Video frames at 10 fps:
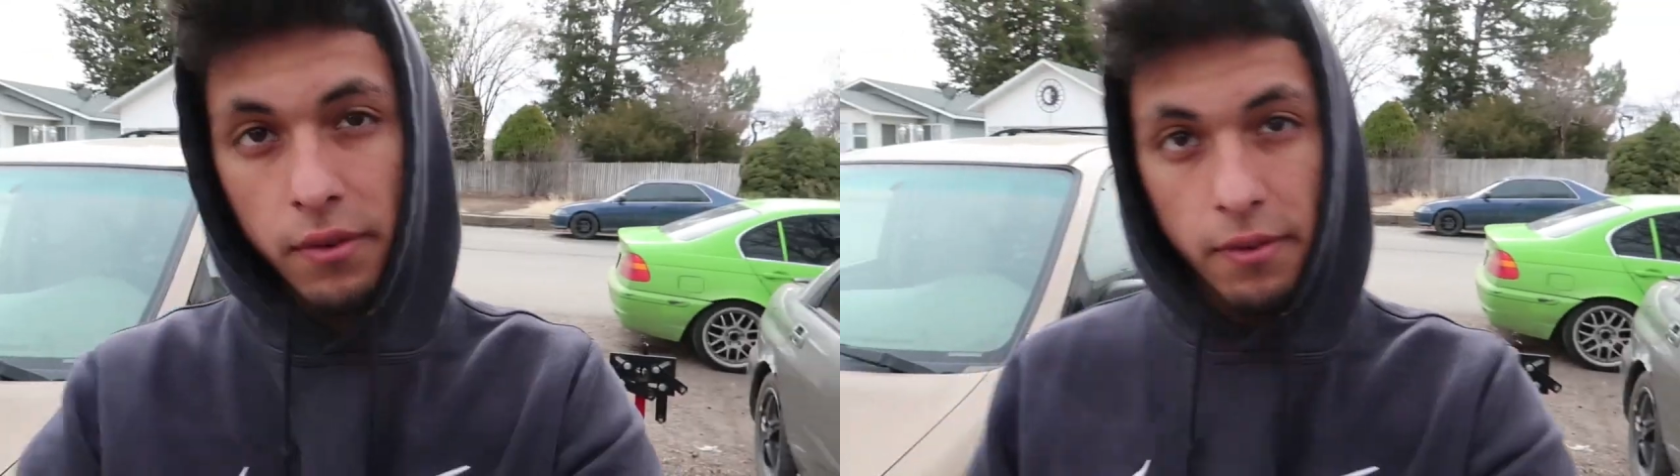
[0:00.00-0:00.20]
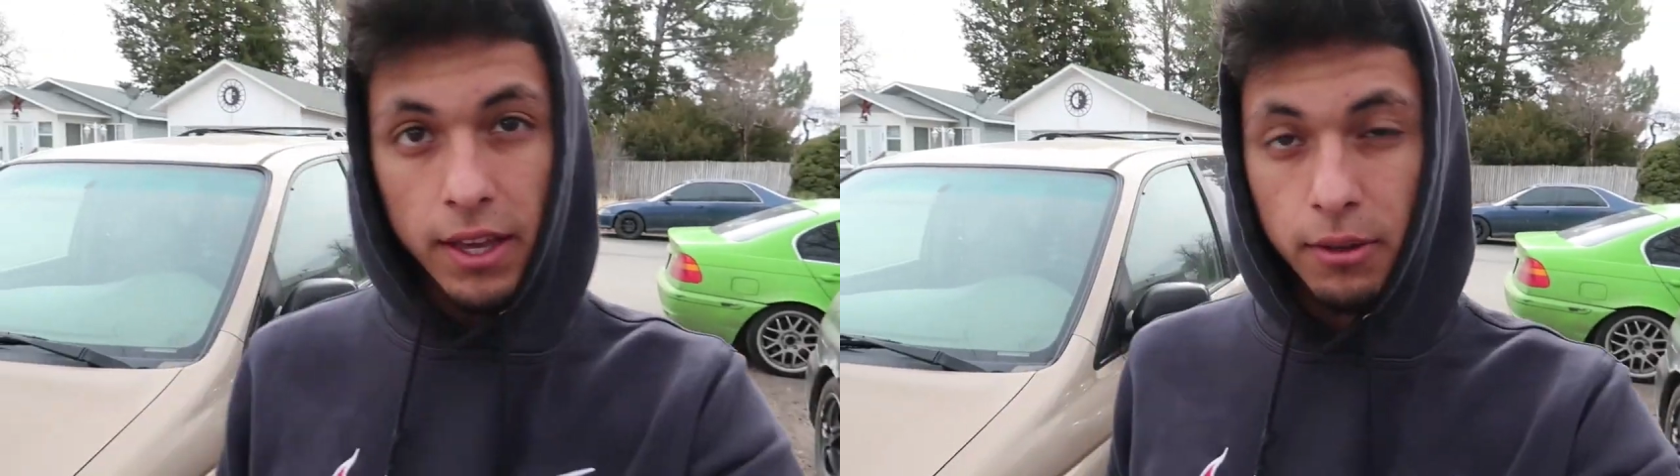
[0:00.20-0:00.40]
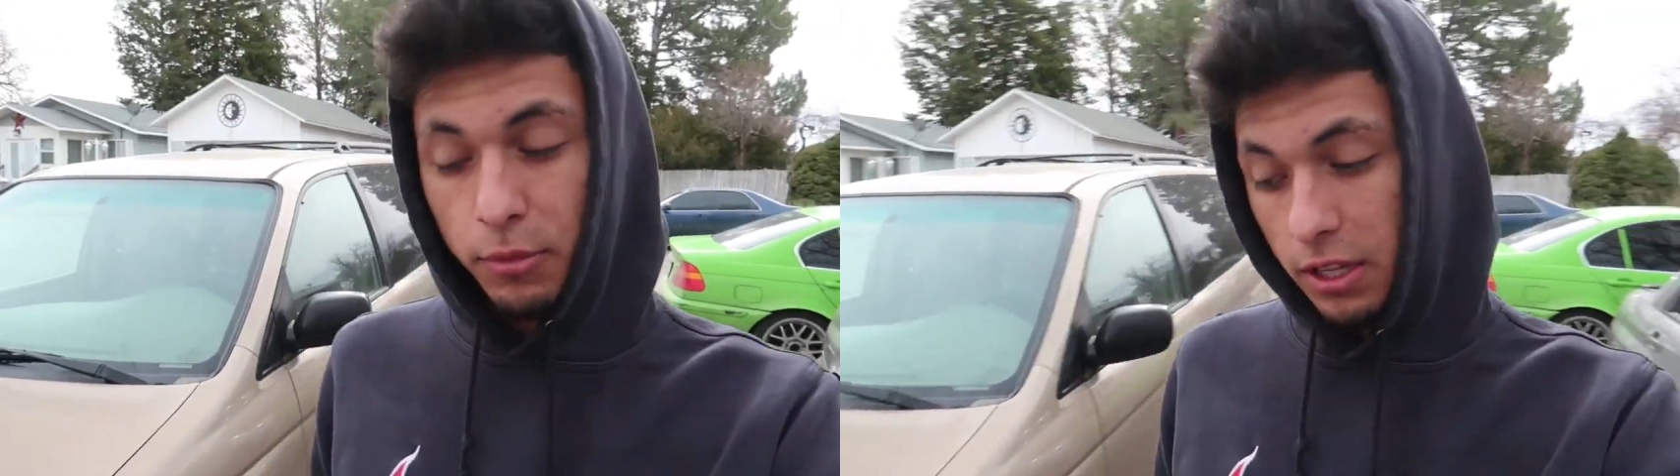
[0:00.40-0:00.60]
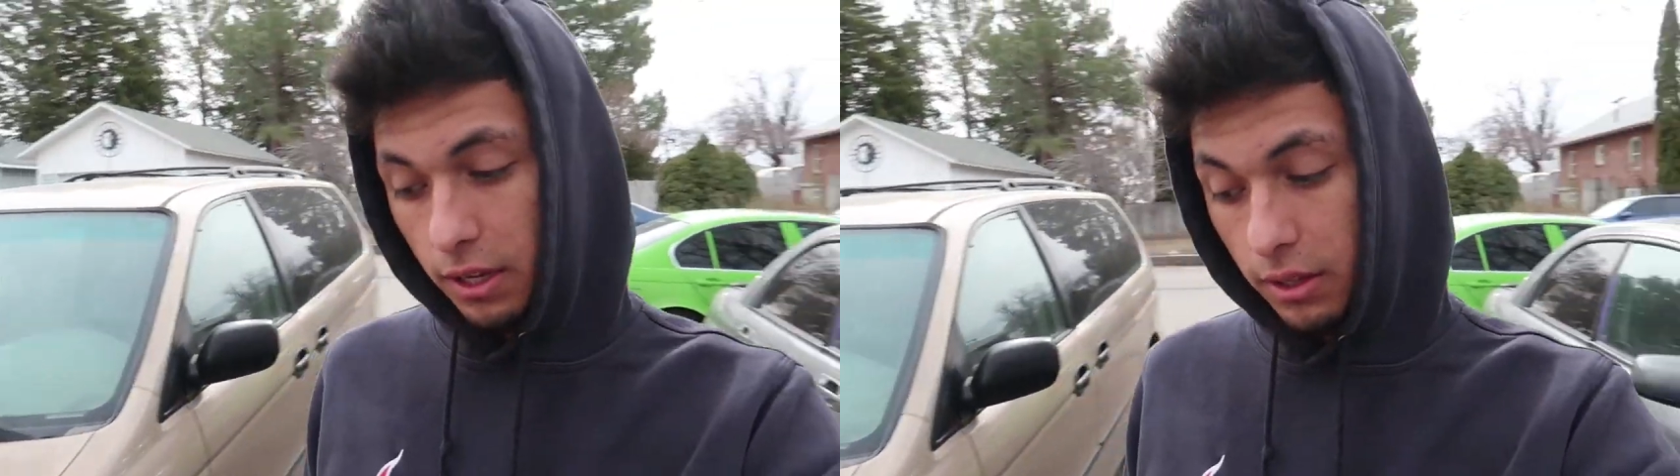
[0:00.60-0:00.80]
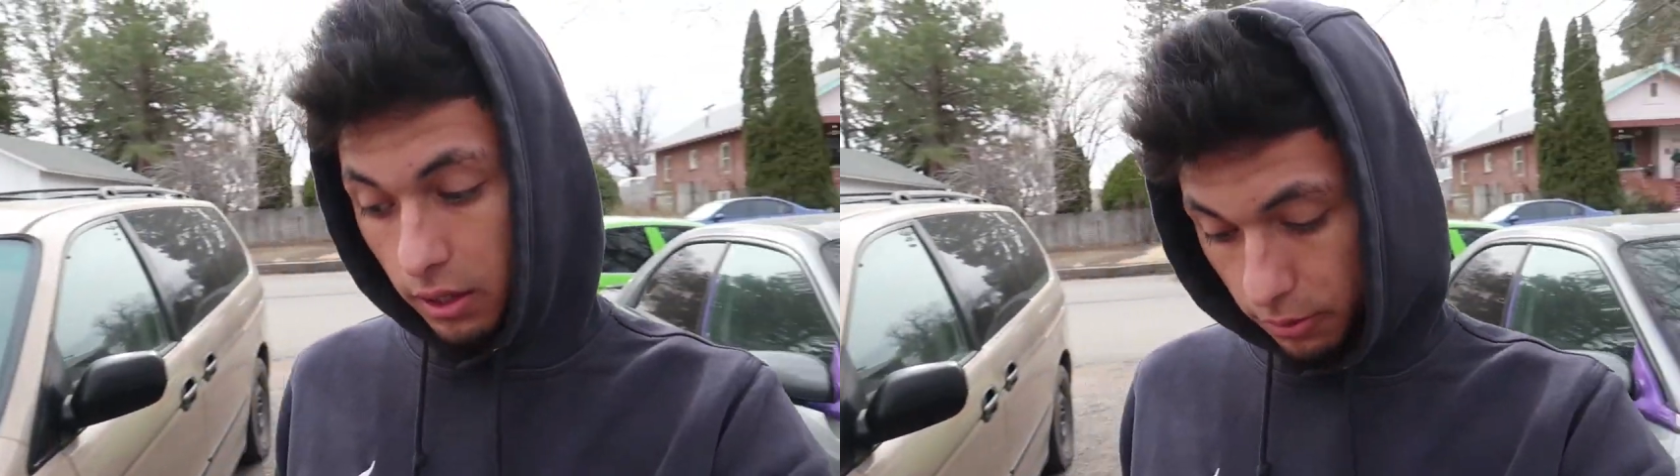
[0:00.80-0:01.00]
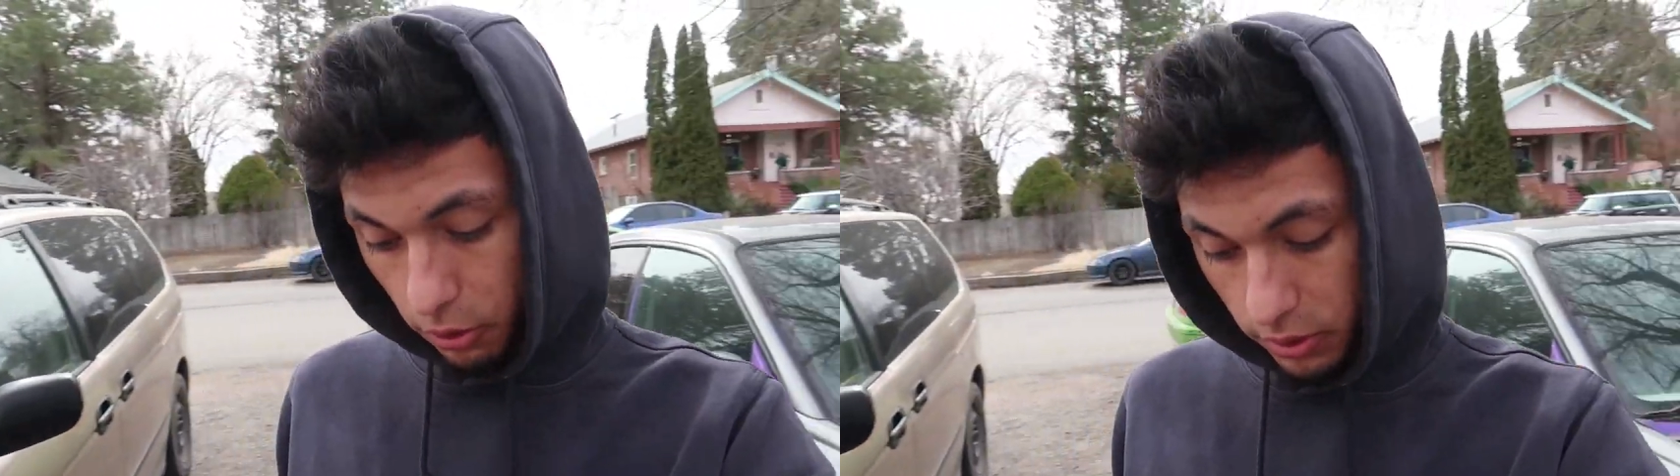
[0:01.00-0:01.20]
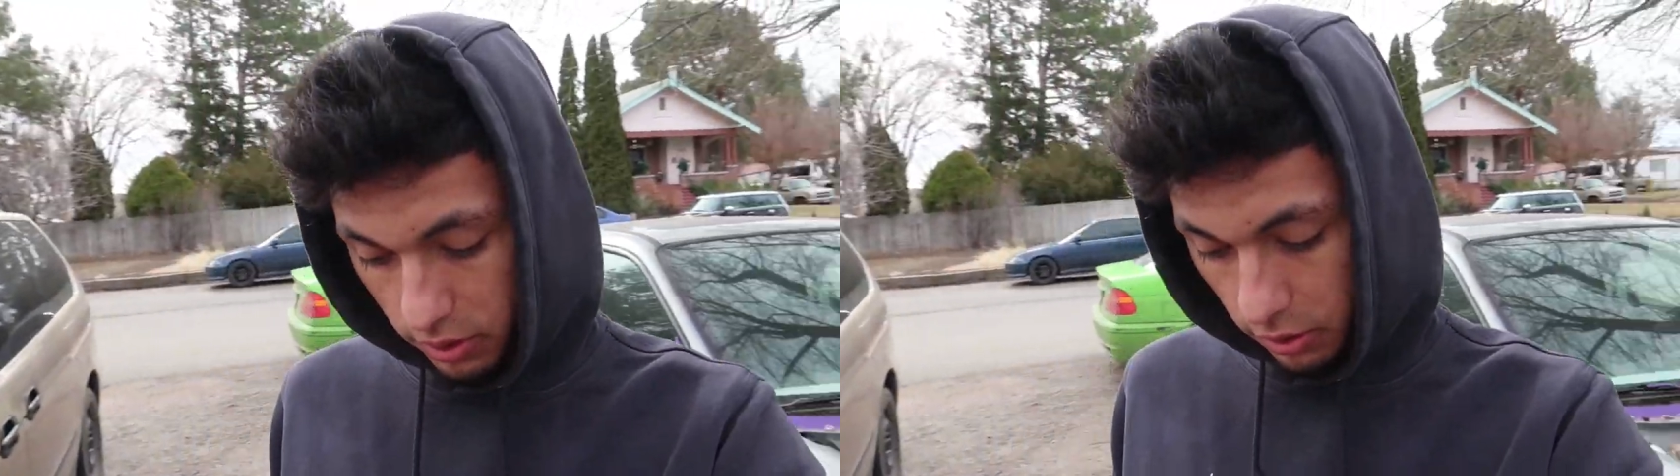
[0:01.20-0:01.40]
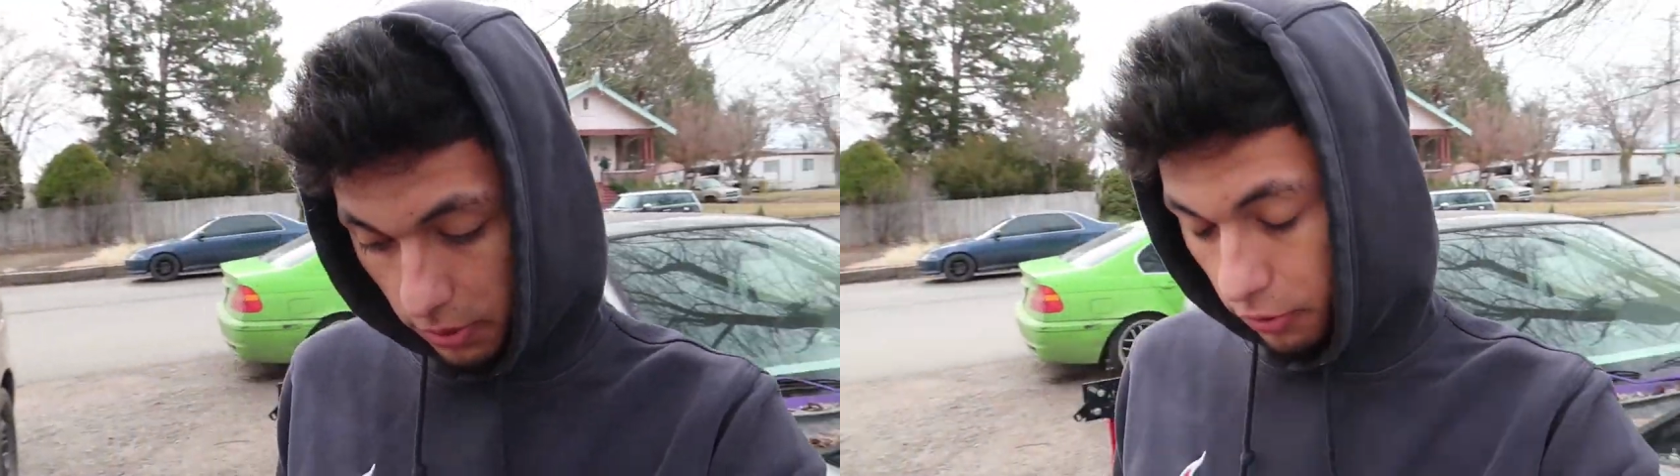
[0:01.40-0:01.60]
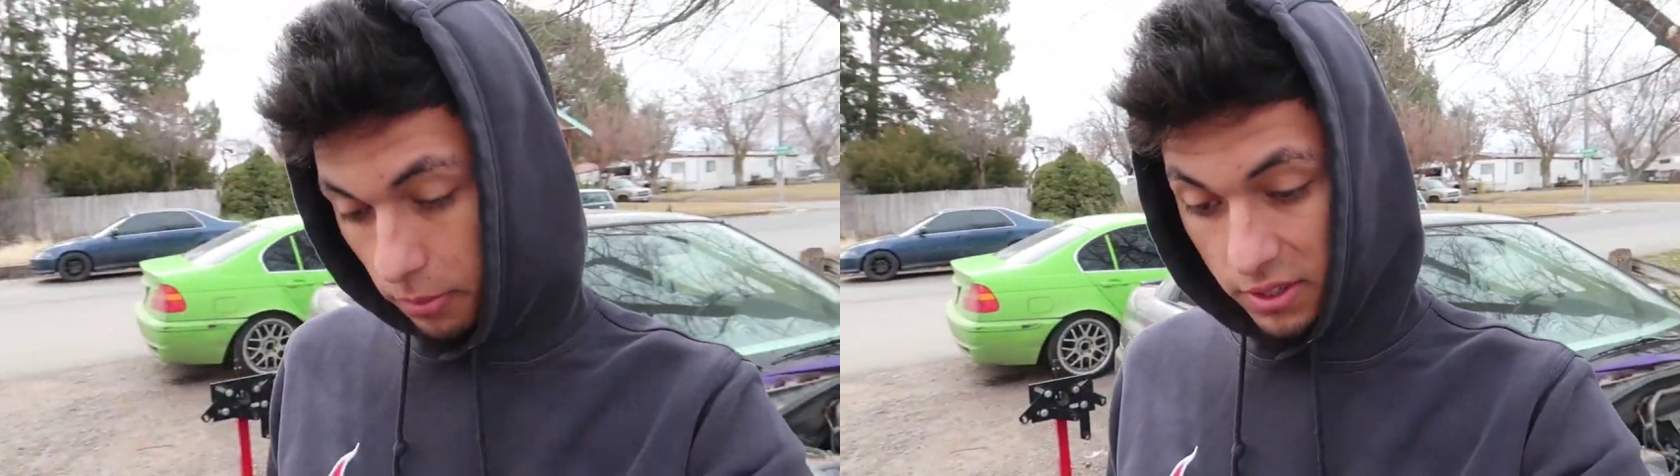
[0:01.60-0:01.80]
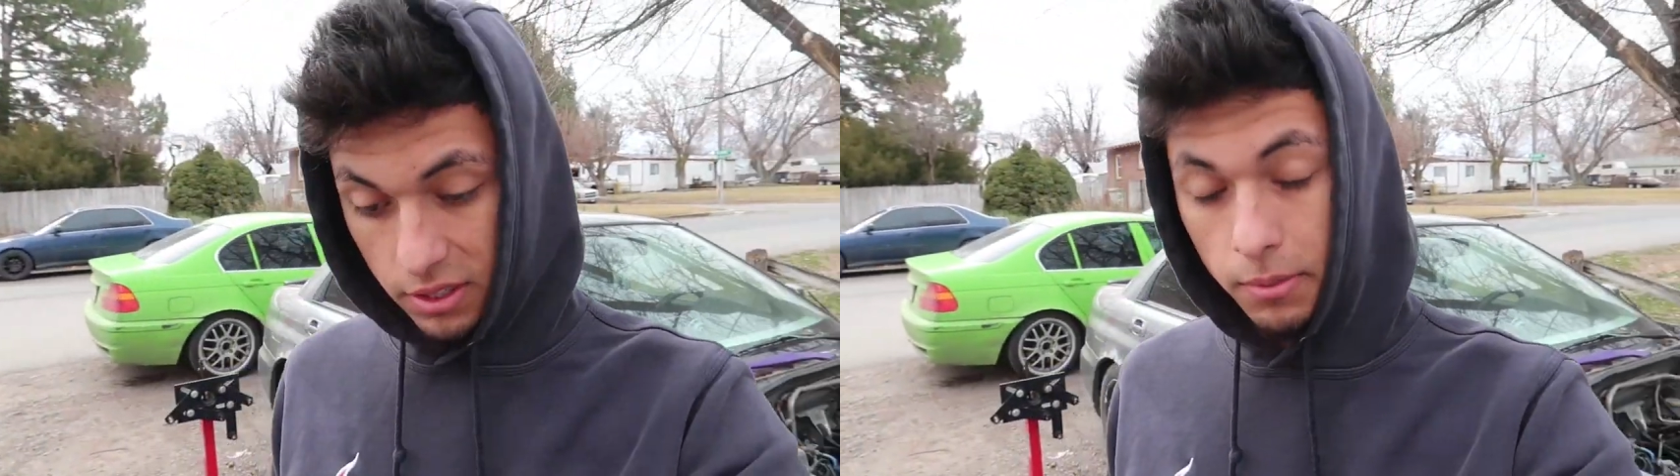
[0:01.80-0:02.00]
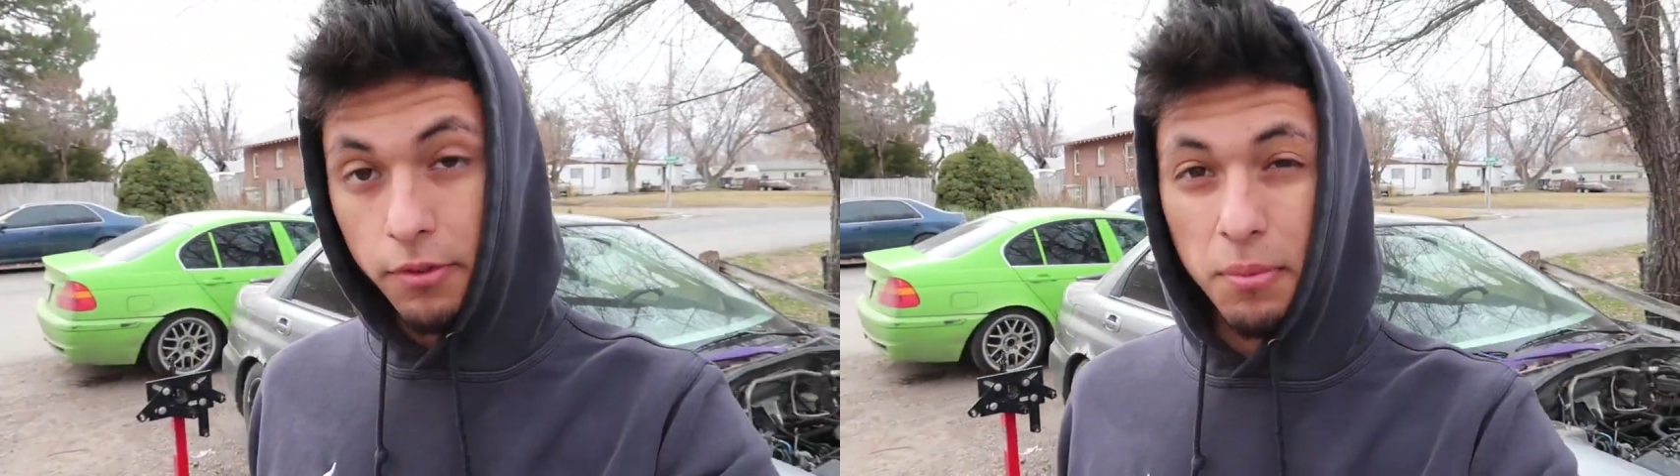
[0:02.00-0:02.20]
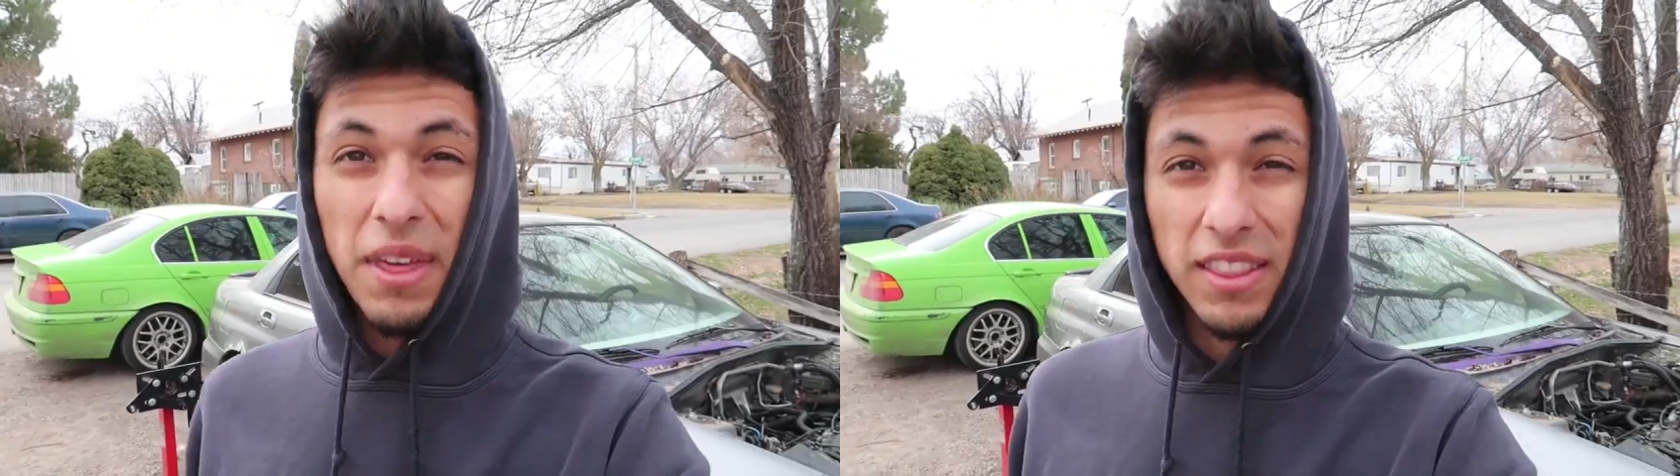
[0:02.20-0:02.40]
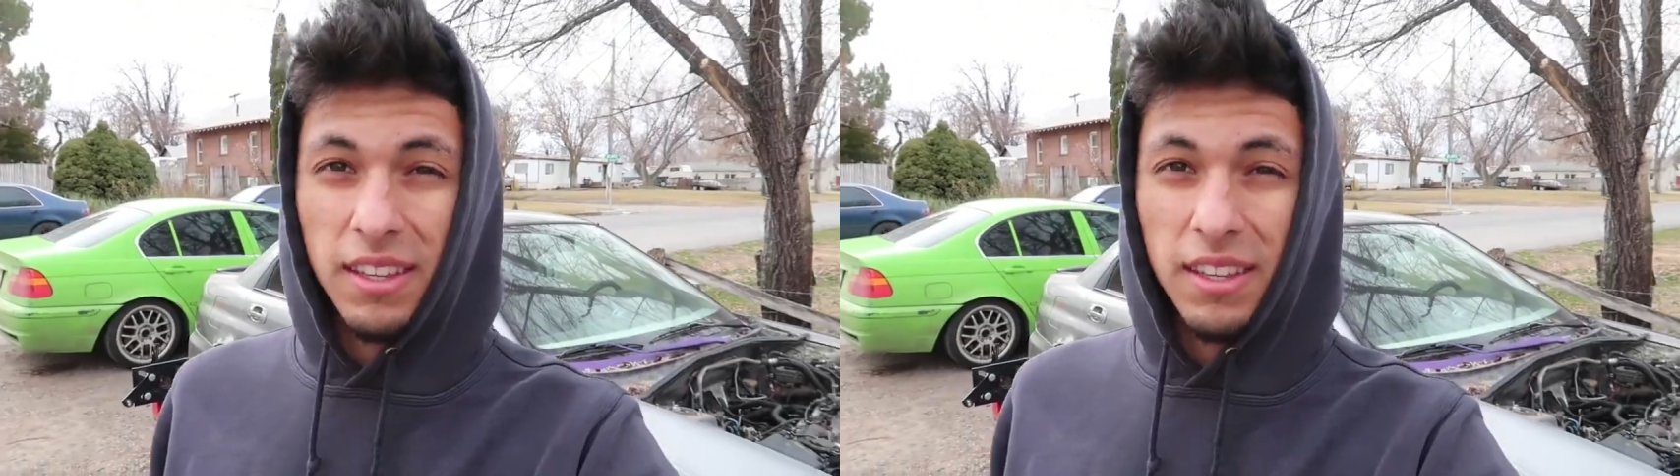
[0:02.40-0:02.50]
we have a vacuum leak, I think I know where it's going to be from, and it's going to be from that